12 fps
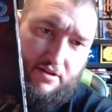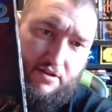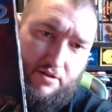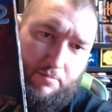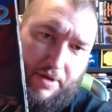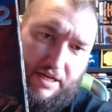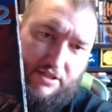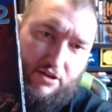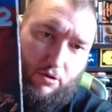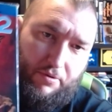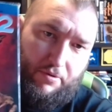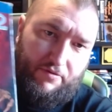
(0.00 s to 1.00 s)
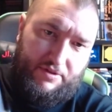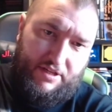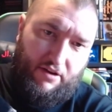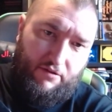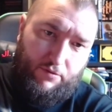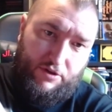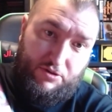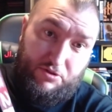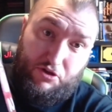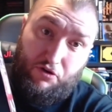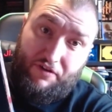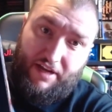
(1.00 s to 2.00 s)
the best copy for myself, which was
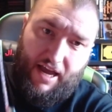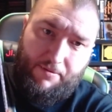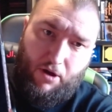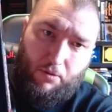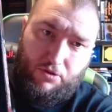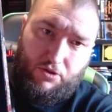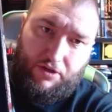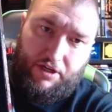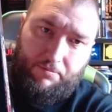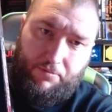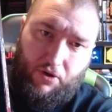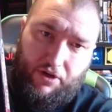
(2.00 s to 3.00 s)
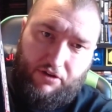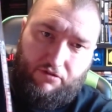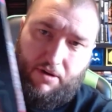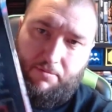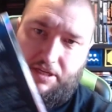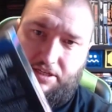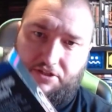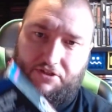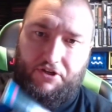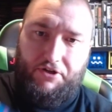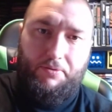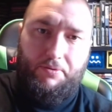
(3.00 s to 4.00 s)
another game that I was looking at buying, Gremlins
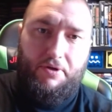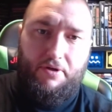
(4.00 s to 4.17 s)
2.